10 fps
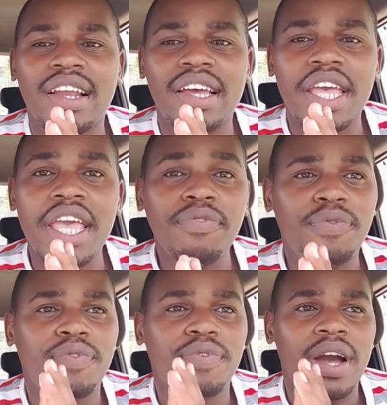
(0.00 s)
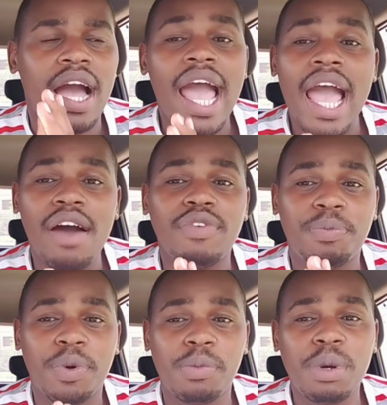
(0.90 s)
If I have a
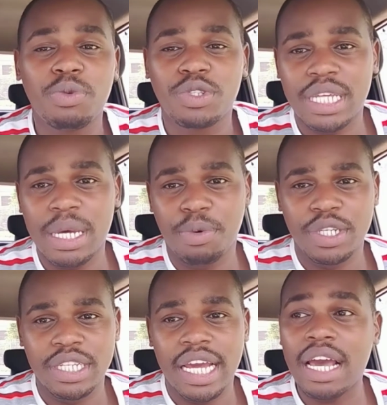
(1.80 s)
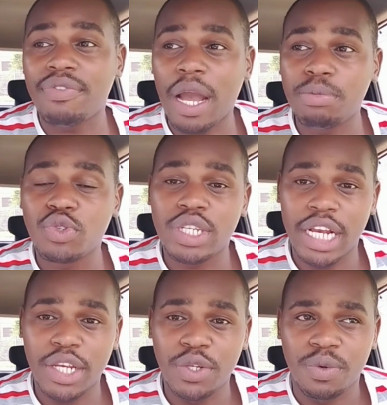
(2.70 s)
problem with somebody and I've come to tell you,